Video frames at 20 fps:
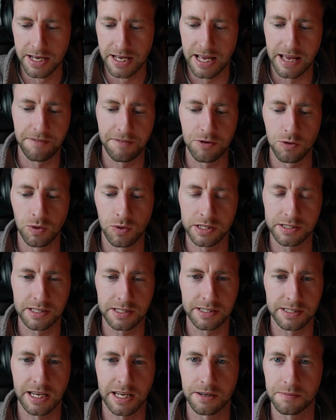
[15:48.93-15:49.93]
If you want to
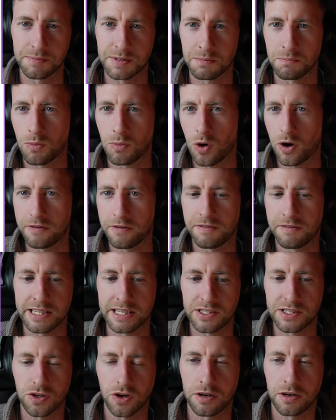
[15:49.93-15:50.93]
set up some more
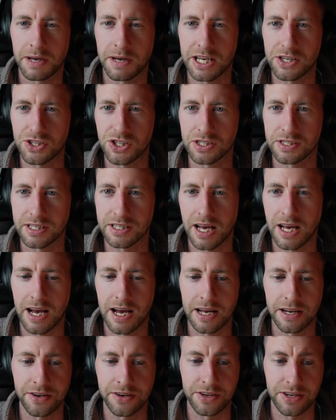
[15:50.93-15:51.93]
advanced automations
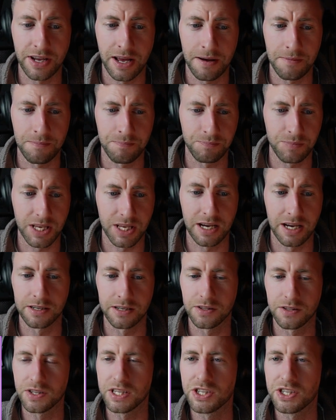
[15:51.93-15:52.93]
and kind of
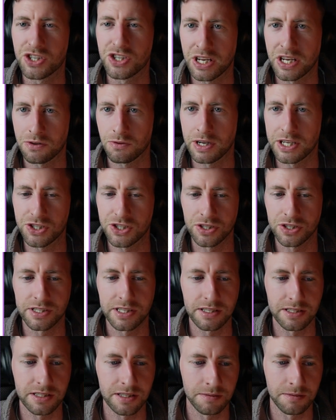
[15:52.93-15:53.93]
lead generation
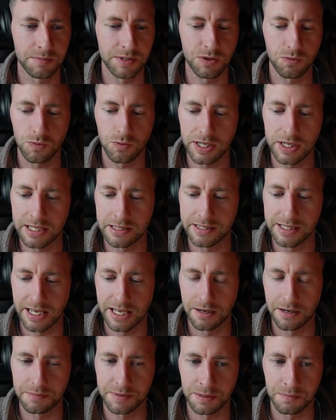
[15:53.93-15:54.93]
systems, we can set
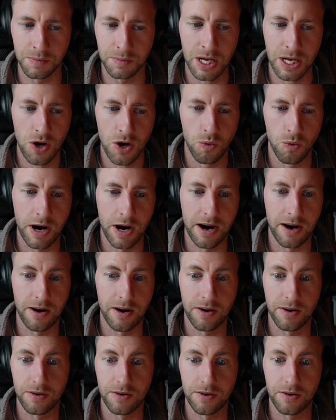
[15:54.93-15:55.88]
up some where